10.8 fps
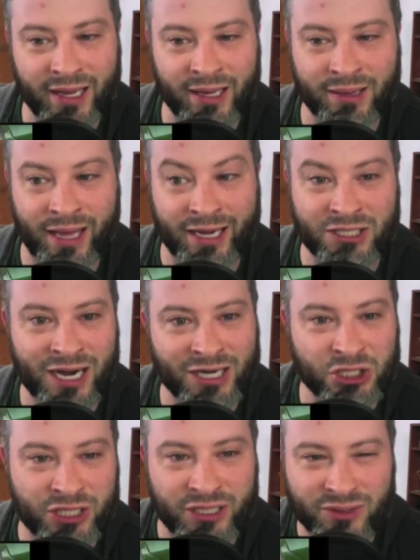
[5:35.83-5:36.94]
in, like,
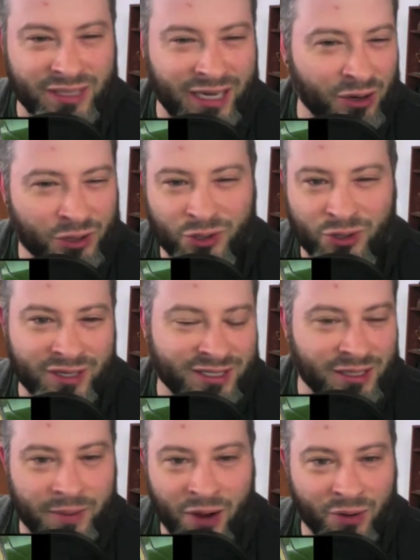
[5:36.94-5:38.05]
Don Cheadle's character is
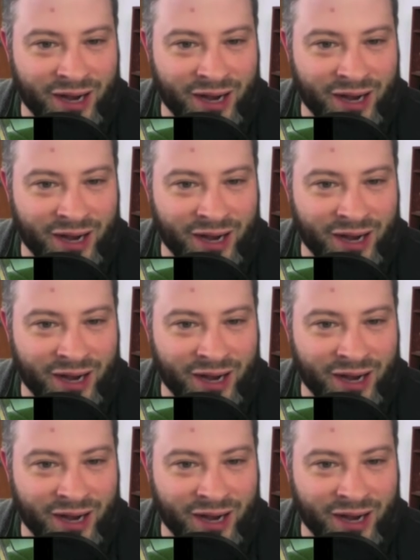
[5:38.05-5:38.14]
somehow